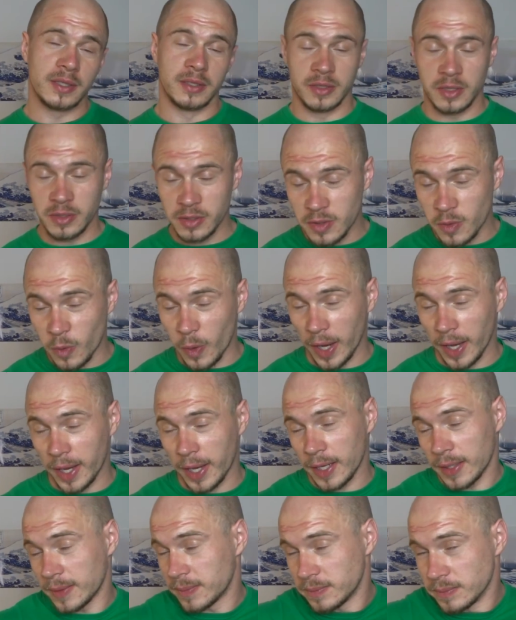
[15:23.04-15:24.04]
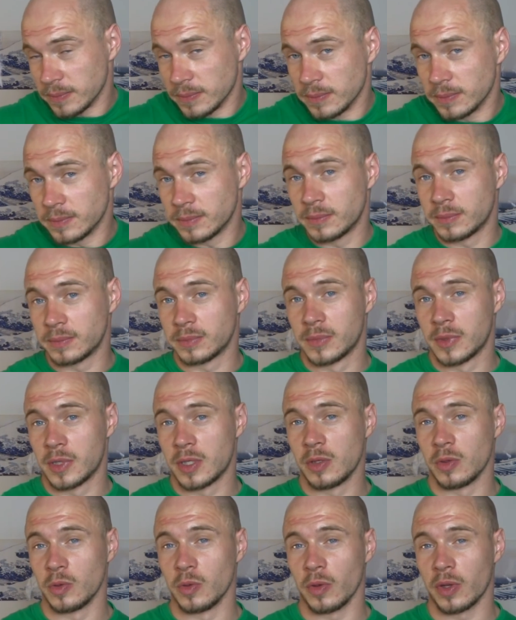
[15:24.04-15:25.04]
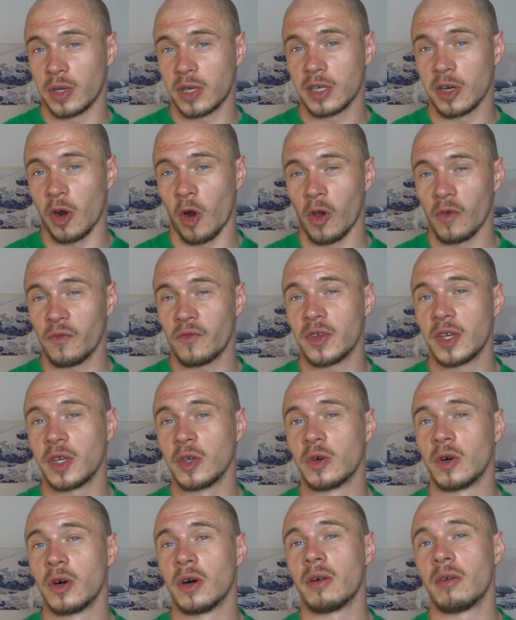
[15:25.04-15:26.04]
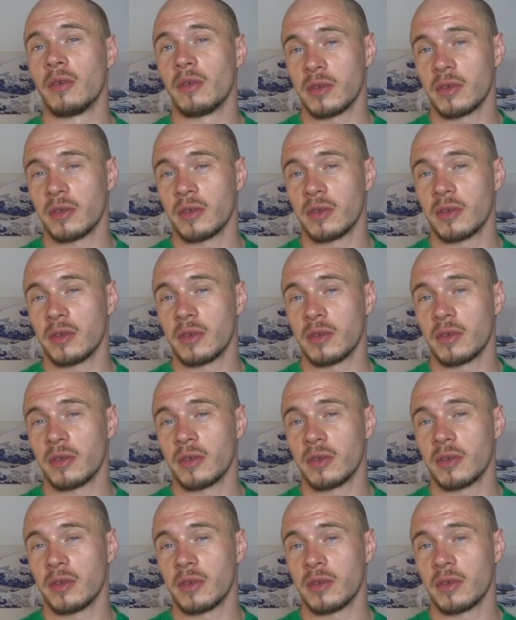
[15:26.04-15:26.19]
to drink it, to solve your